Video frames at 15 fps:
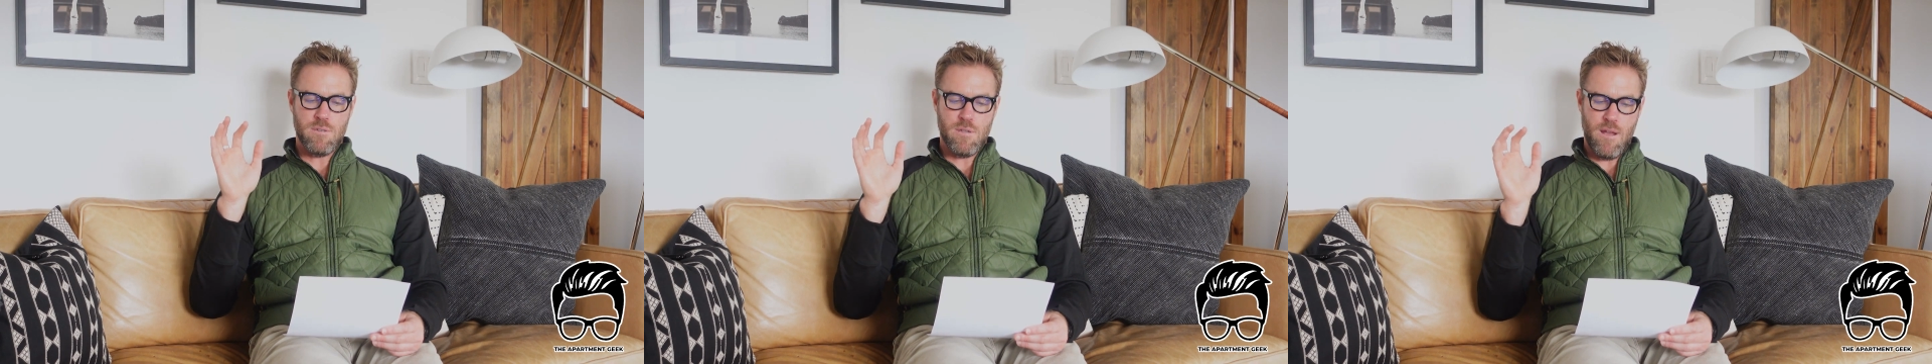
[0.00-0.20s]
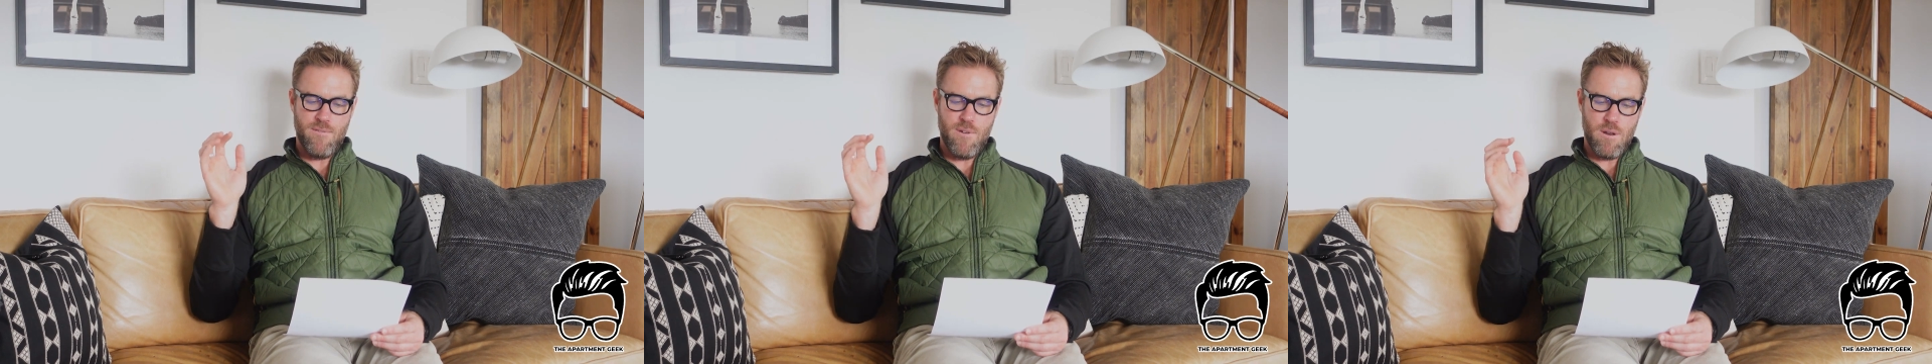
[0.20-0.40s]

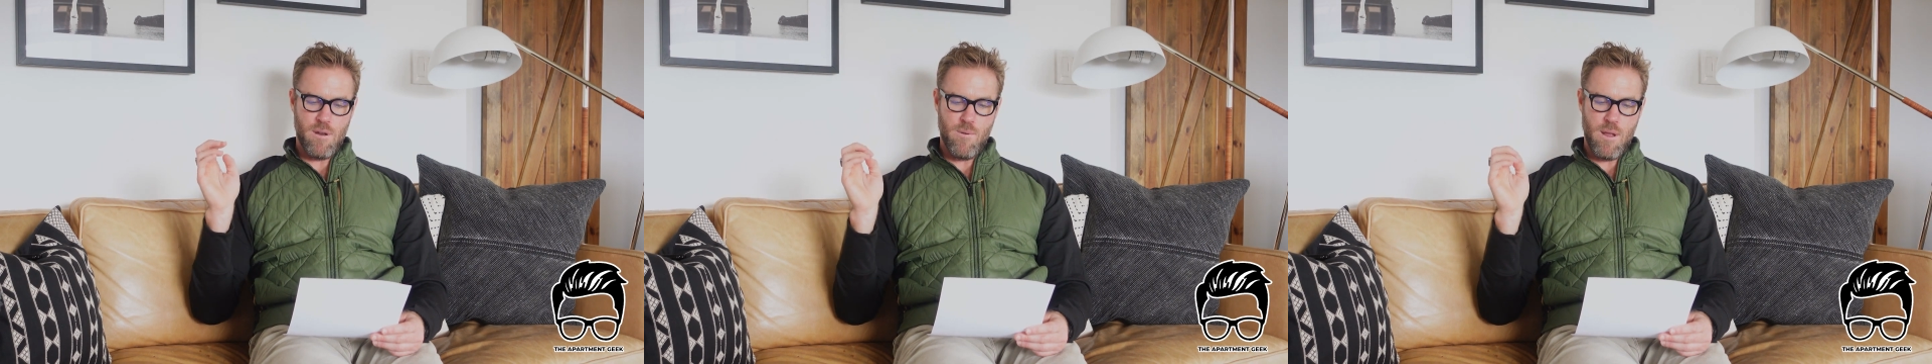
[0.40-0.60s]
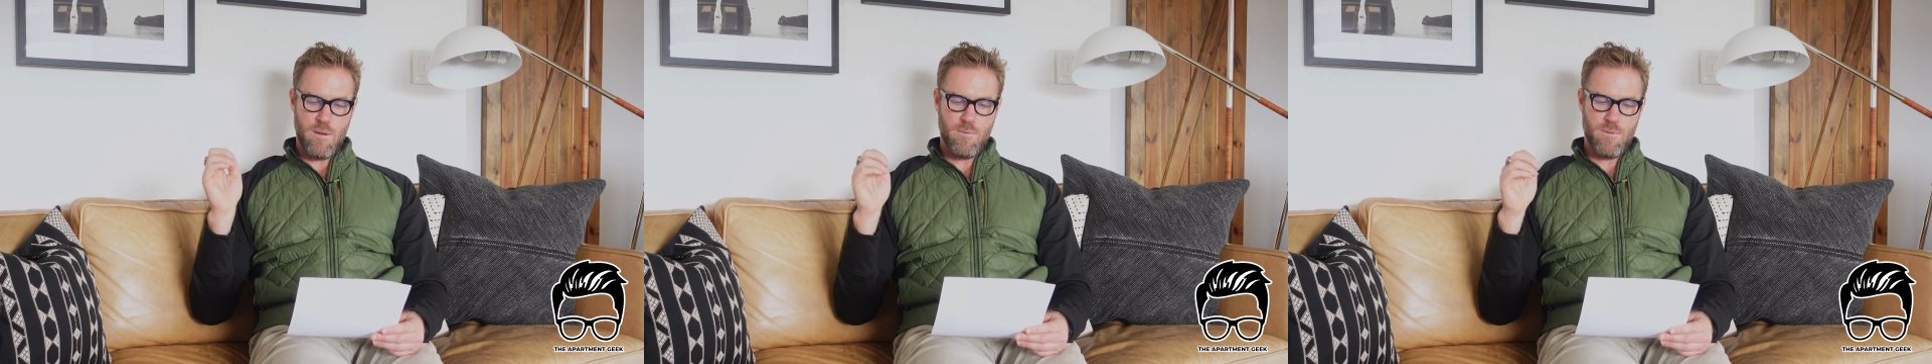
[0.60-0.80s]
that I've
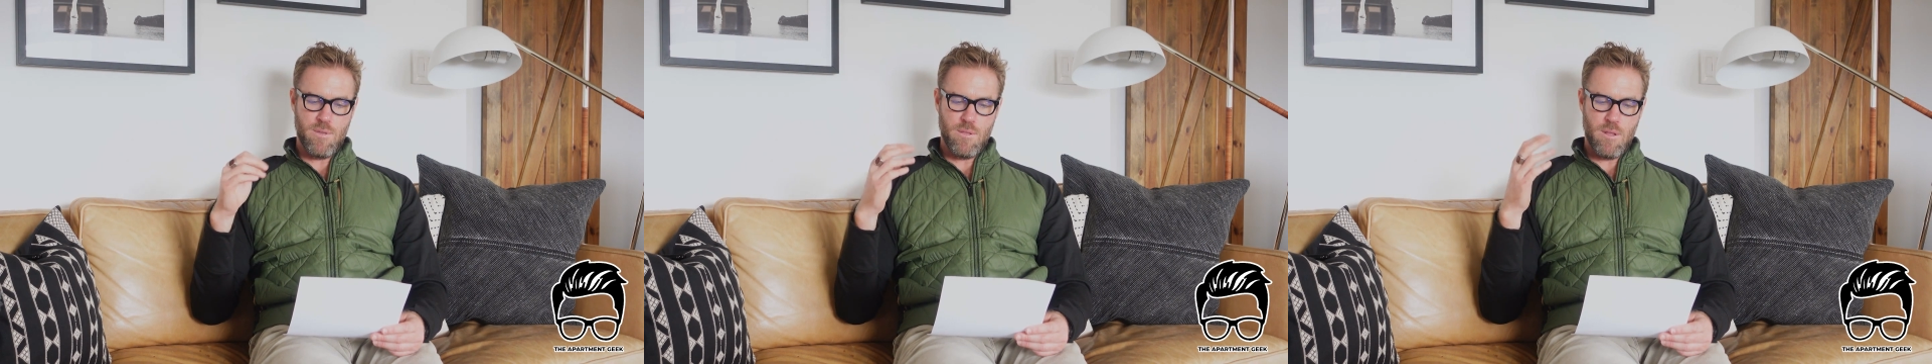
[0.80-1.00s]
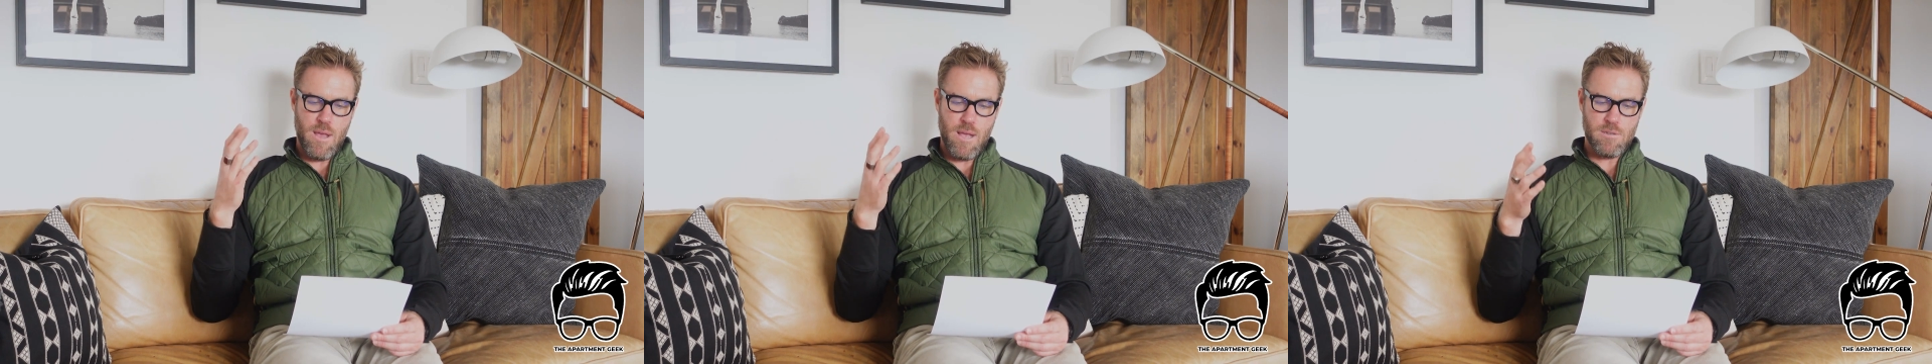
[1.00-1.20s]
underwritten
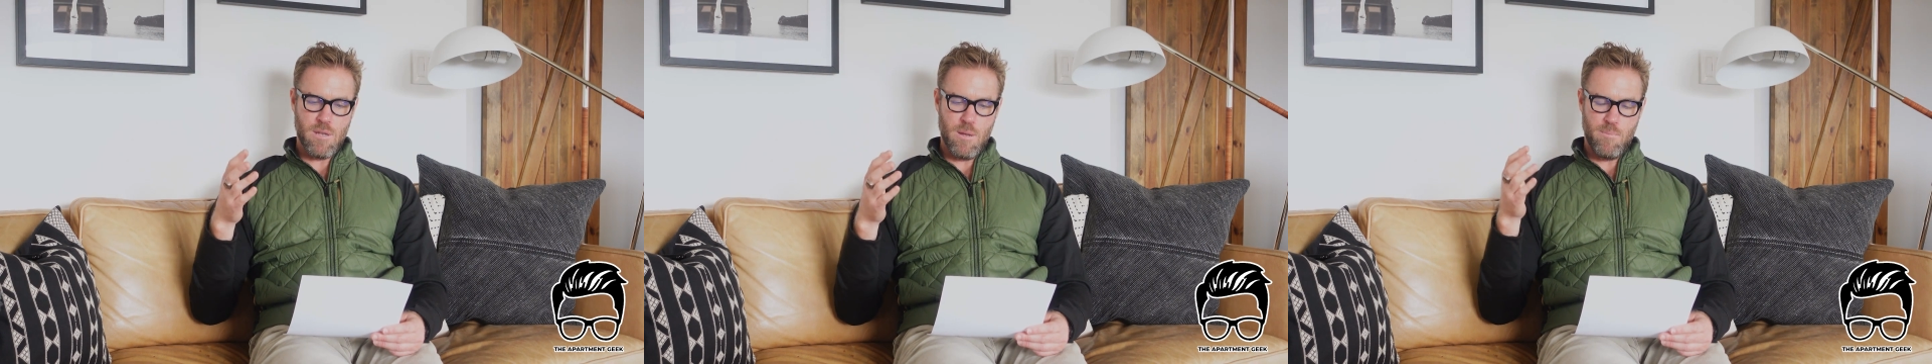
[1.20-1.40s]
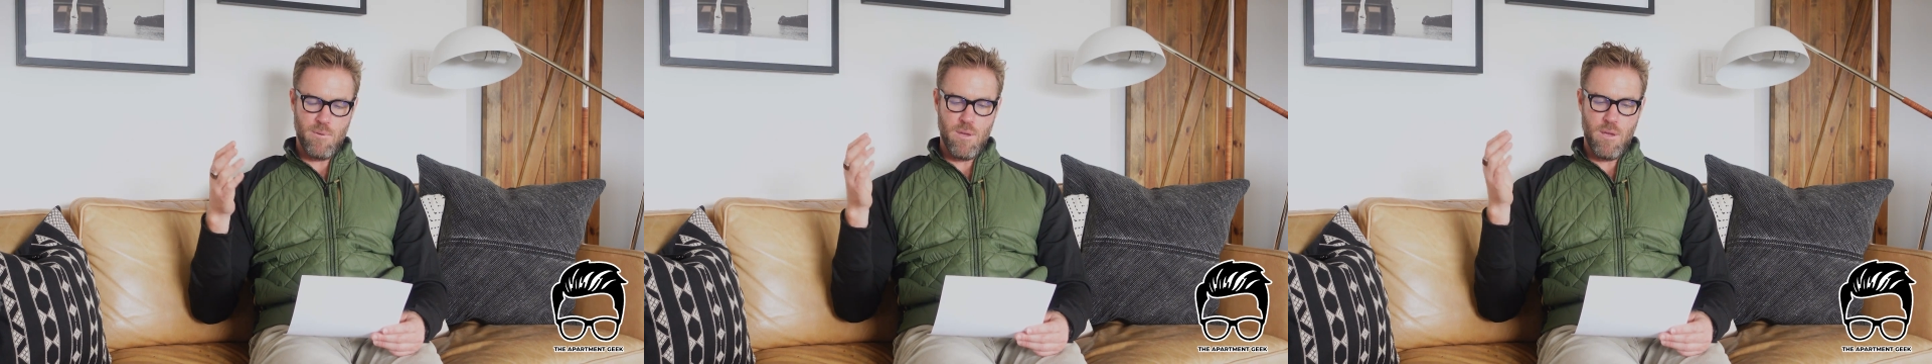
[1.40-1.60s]
within the last
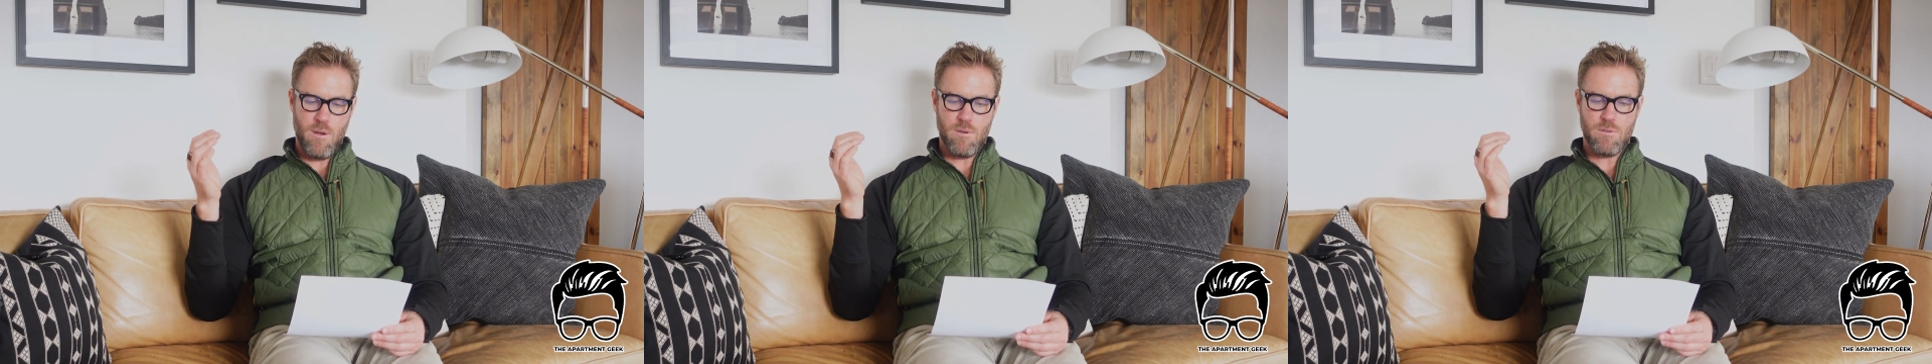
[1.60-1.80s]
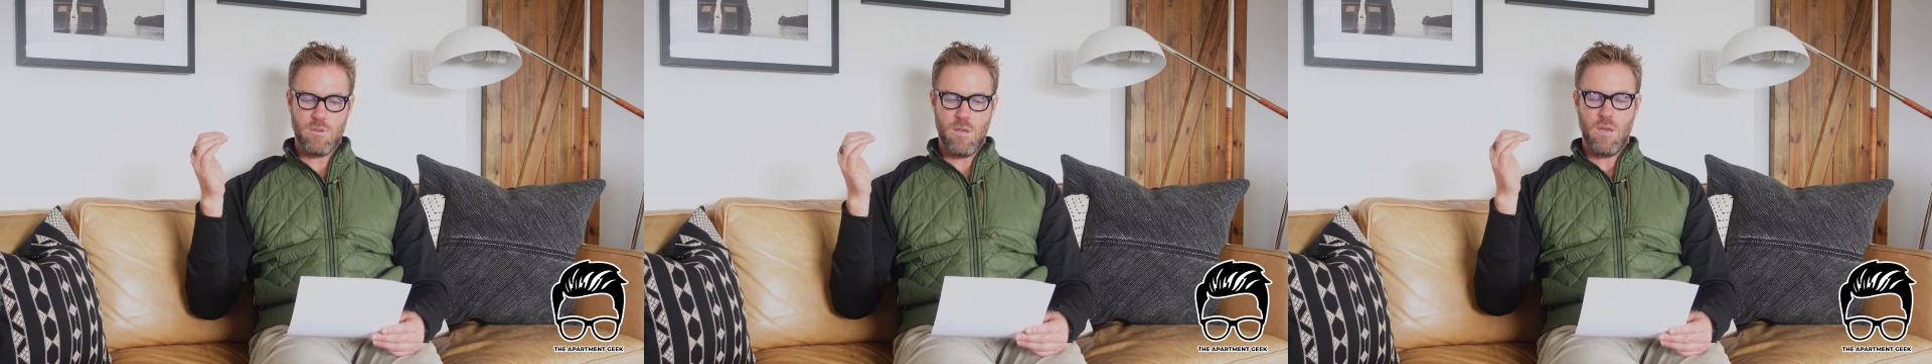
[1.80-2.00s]
couple of
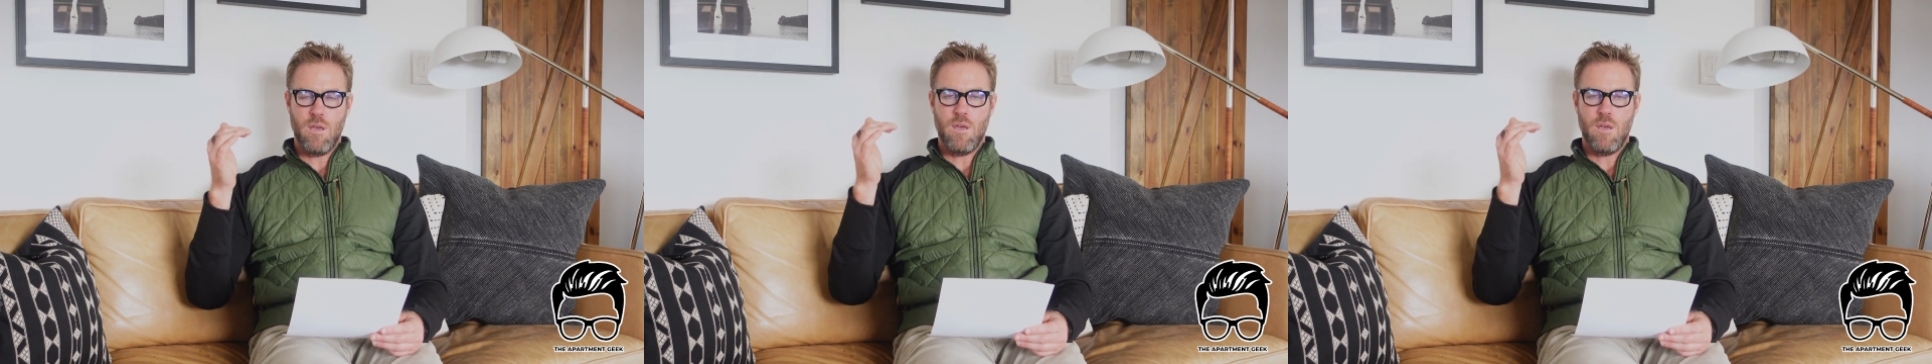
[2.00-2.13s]
years,